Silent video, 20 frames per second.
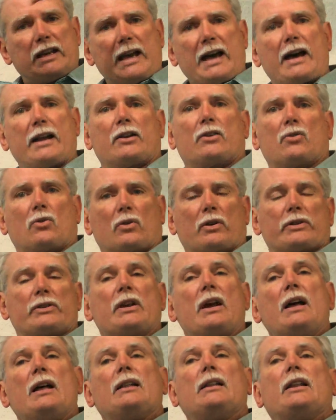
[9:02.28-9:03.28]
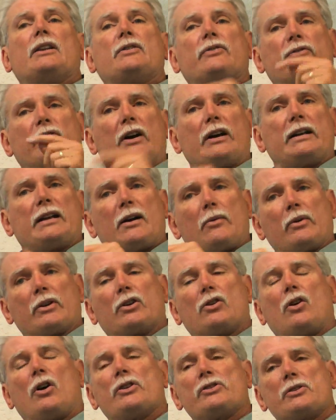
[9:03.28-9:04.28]
these categories. Let's find out
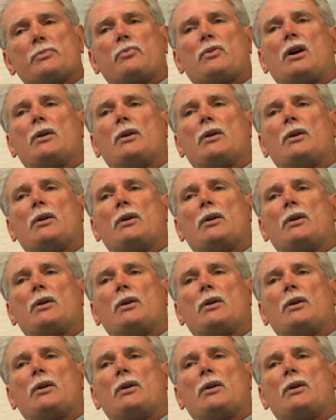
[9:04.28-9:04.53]
what causes